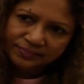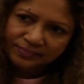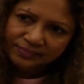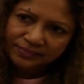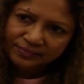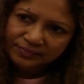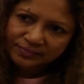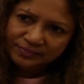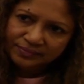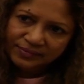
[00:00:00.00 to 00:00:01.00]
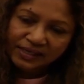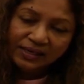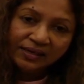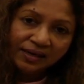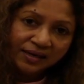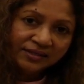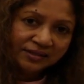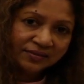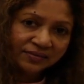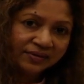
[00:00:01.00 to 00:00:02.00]
Hmm?
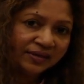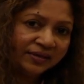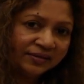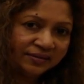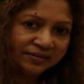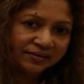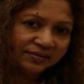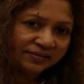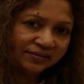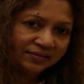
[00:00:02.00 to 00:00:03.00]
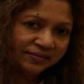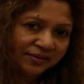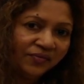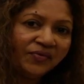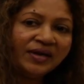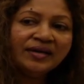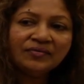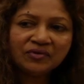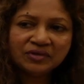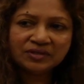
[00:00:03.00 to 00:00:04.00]
Largest radius. Van der
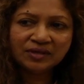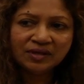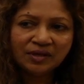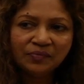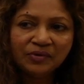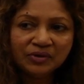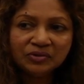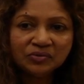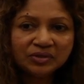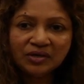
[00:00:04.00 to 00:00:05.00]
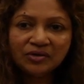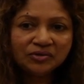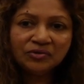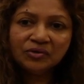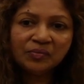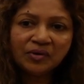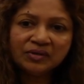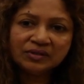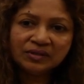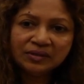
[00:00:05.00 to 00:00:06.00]
Waals. Because those are not true
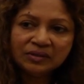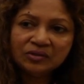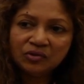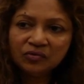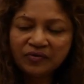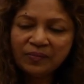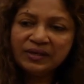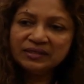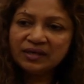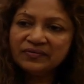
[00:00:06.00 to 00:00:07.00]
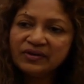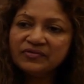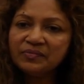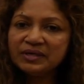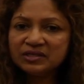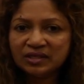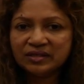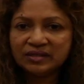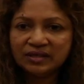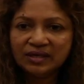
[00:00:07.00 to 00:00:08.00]
bonds. Two families are away from each other.
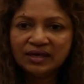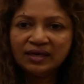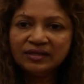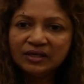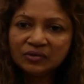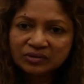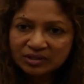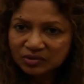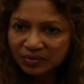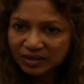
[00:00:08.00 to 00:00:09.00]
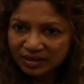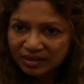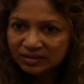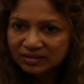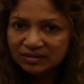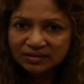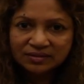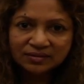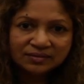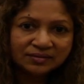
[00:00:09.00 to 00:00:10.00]
And the closest one is?
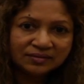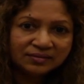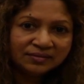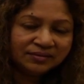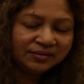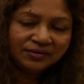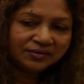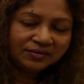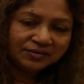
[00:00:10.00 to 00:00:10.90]
No.